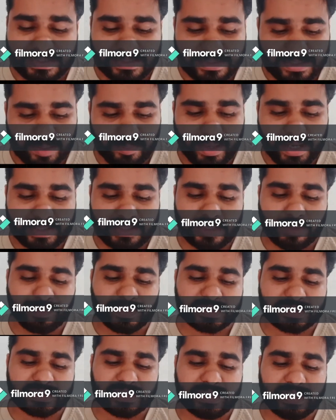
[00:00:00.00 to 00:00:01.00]
dramatic
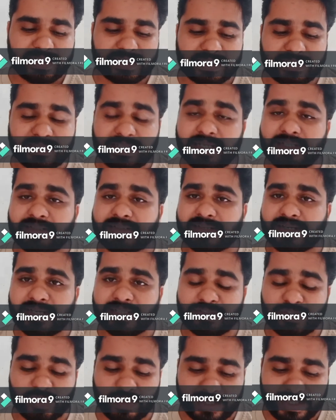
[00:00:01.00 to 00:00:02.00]
presentation that
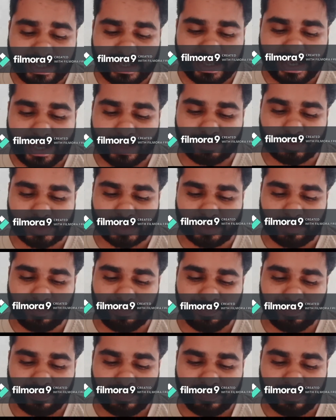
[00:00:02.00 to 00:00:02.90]
tries to recapture